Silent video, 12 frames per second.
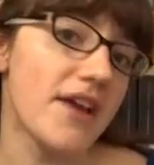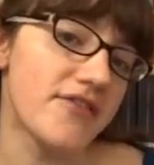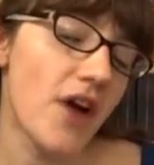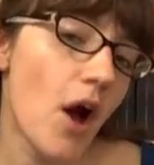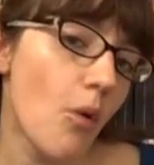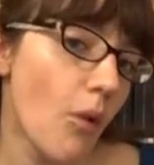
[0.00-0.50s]

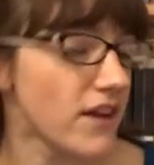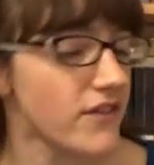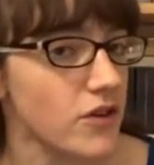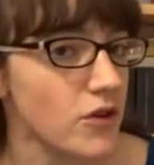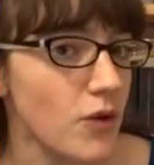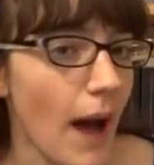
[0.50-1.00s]
if one of
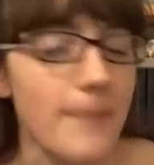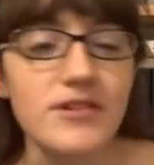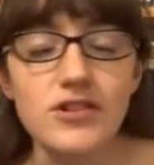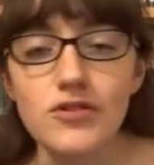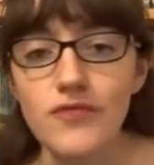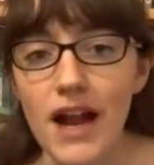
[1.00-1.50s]
you
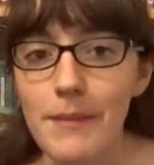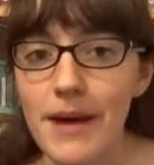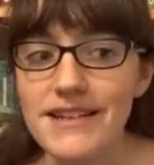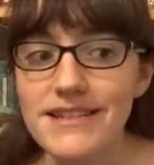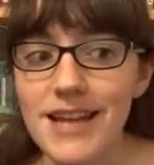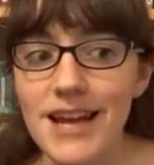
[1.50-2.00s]
happen to
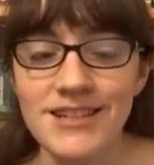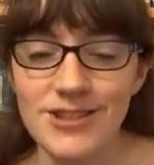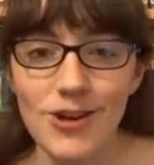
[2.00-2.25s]
recommend in